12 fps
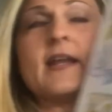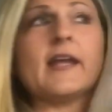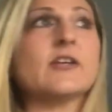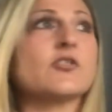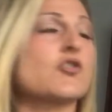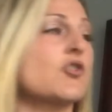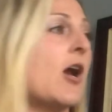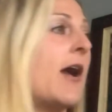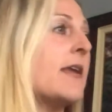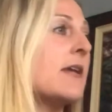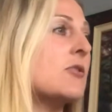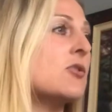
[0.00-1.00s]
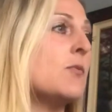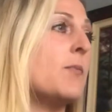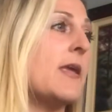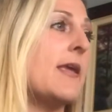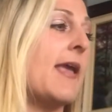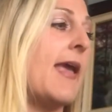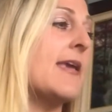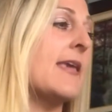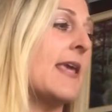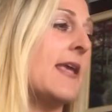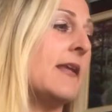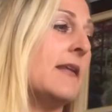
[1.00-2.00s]
is trying to be a
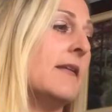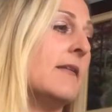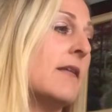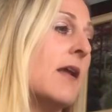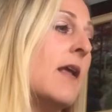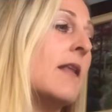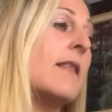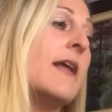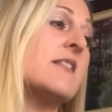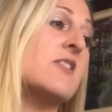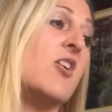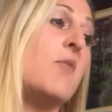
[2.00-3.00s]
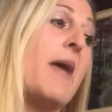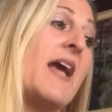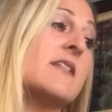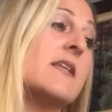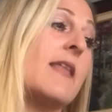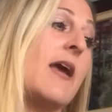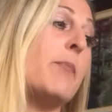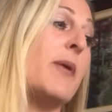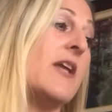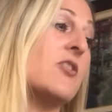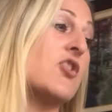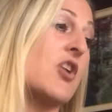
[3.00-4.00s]
kitten. Let's go back to that
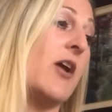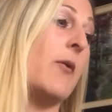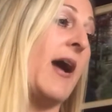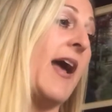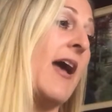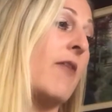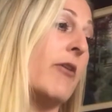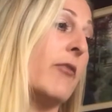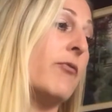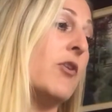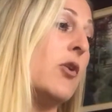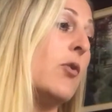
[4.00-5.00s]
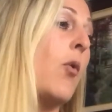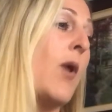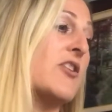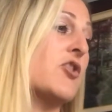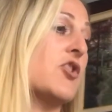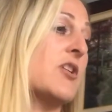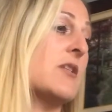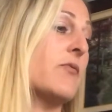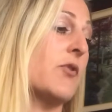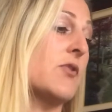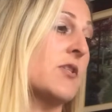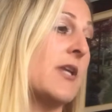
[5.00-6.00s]
pet show. I have a few questions
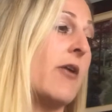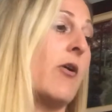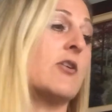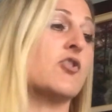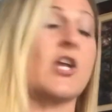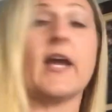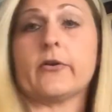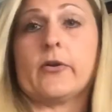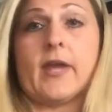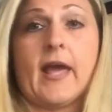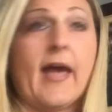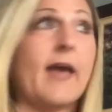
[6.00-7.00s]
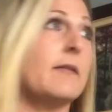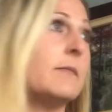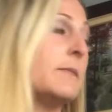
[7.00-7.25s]
for Sarah Chattercat.